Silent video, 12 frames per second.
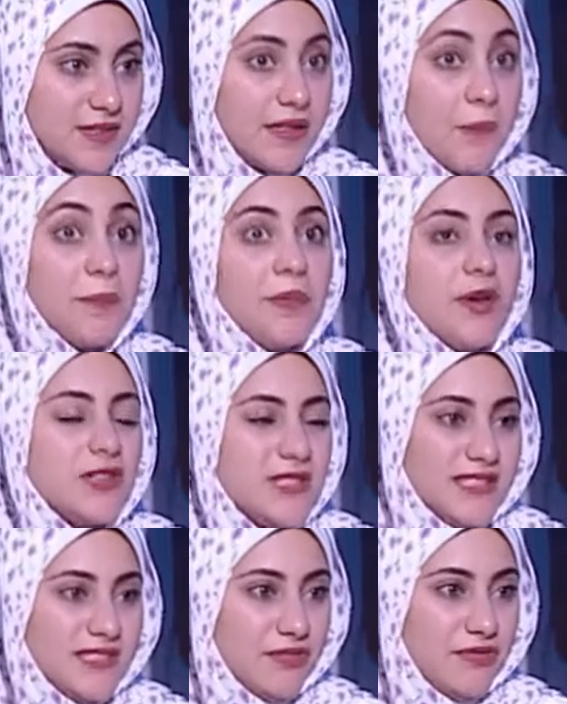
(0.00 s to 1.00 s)
The
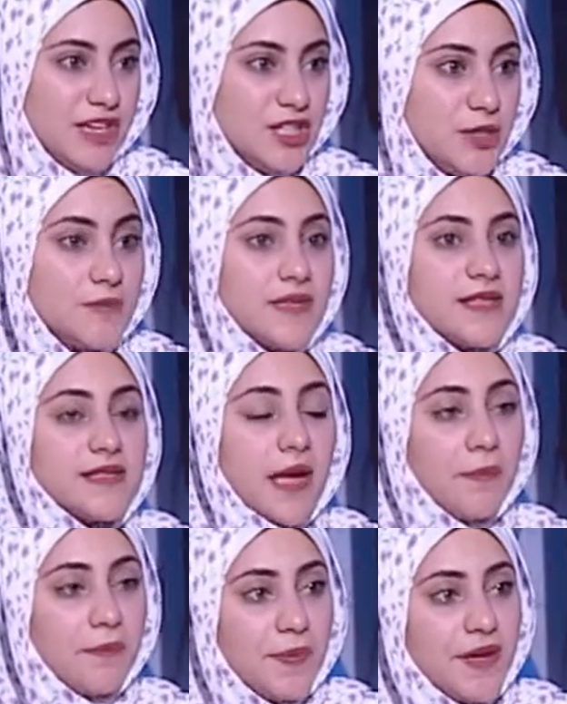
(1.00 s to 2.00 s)
beauty of Egypt is
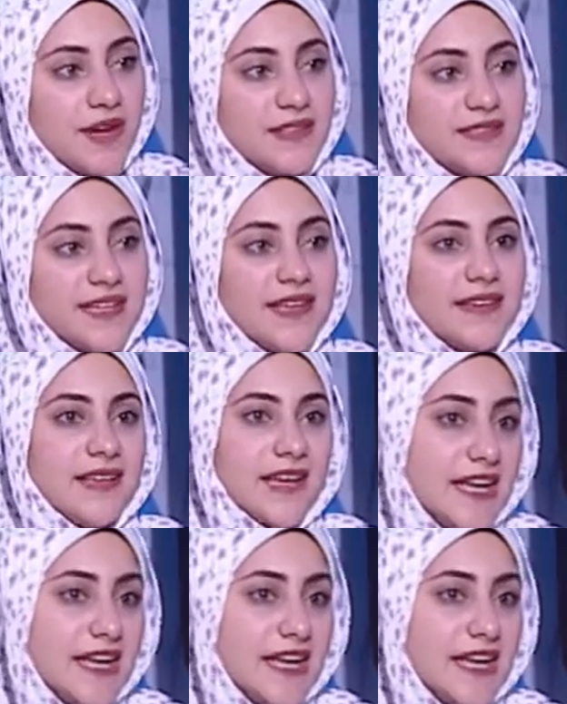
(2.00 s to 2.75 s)
appeared in